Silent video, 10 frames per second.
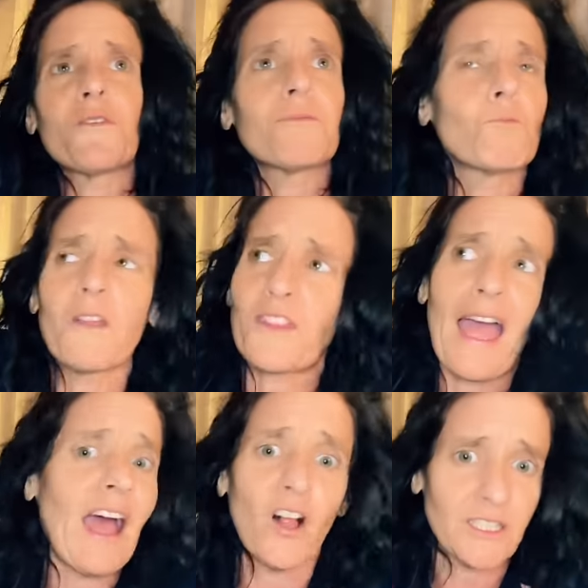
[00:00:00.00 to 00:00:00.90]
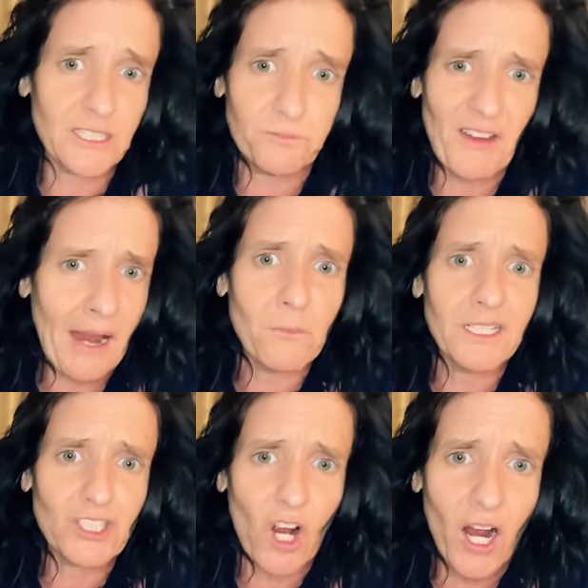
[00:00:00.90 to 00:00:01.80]
what the hell his family
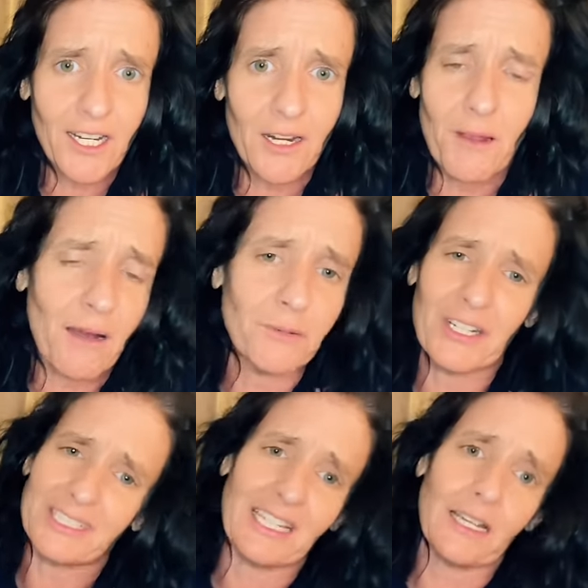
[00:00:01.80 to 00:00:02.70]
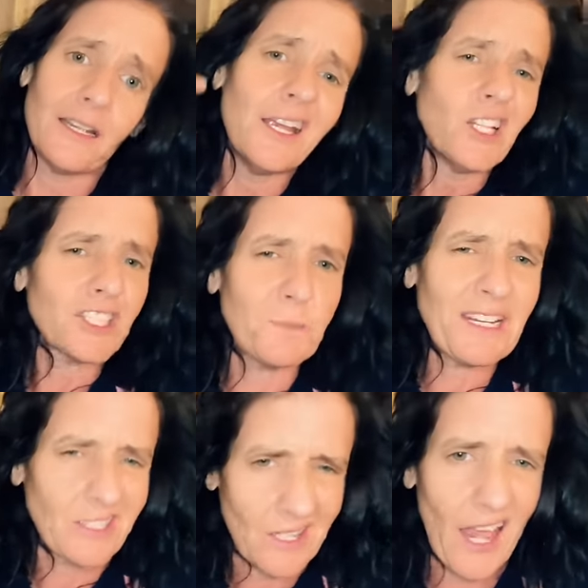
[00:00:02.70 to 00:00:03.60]
is talking about because they
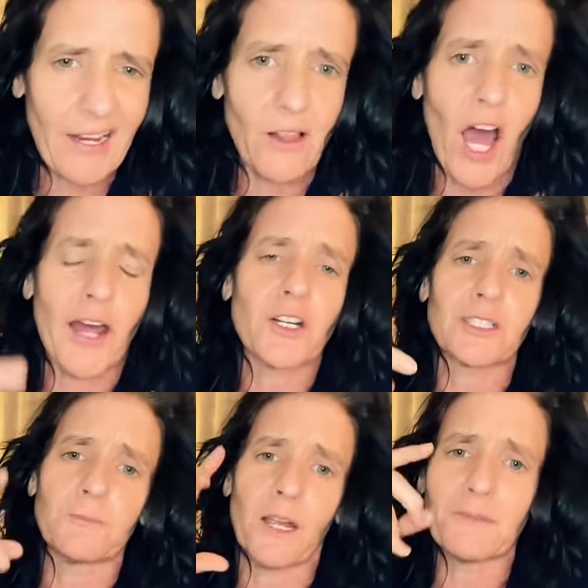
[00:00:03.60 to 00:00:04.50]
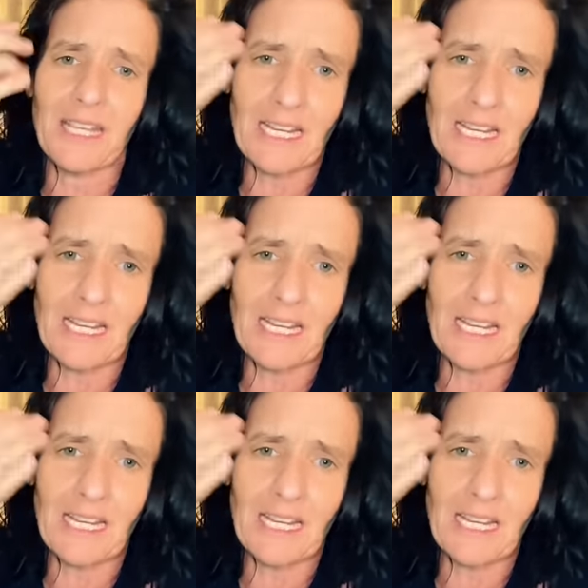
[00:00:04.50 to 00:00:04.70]
speak slang a lot or sometimes they